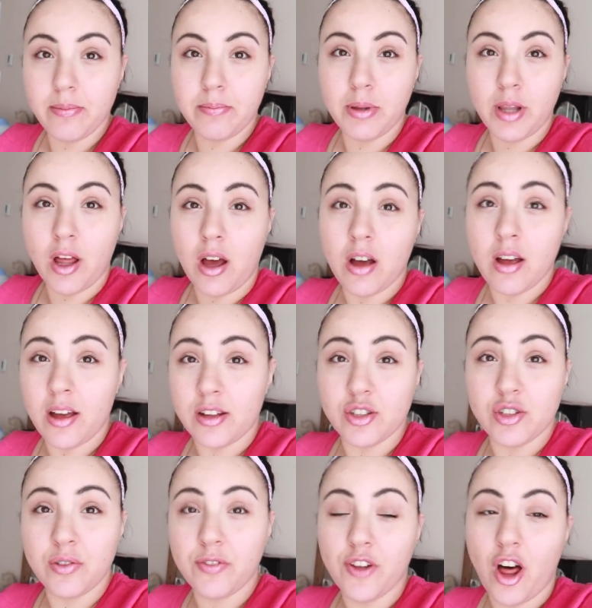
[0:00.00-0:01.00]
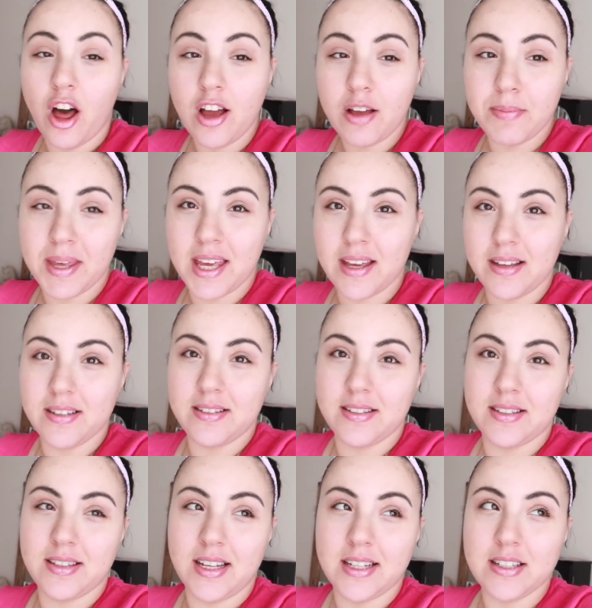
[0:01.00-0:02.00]
vlog
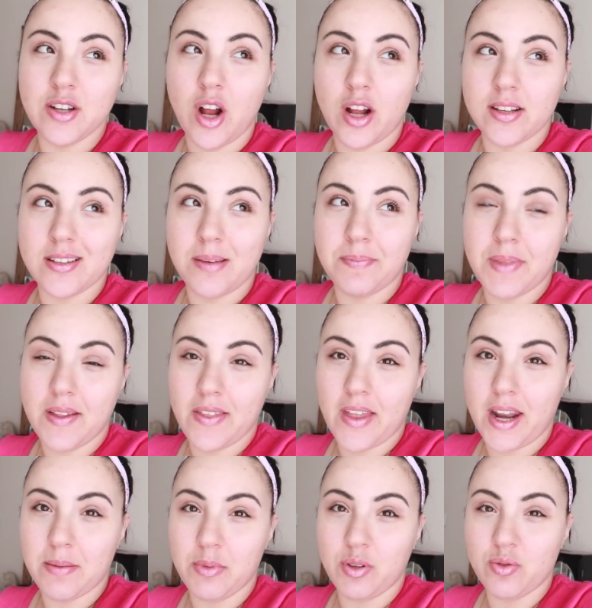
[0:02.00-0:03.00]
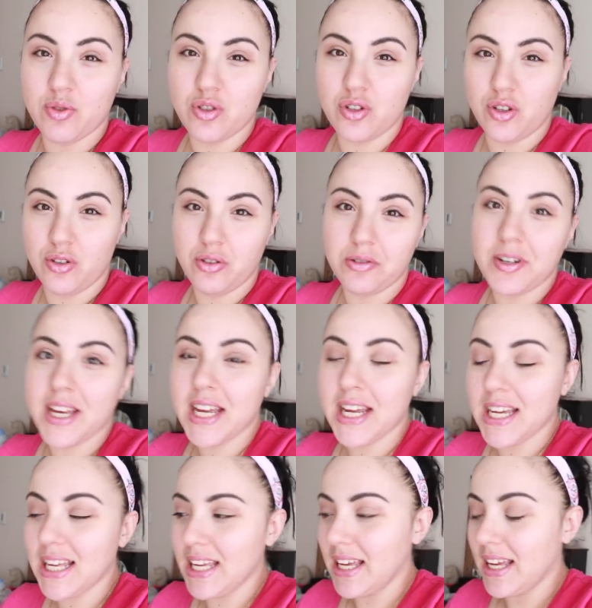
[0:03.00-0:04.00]
because it's not something that I'm used to doing.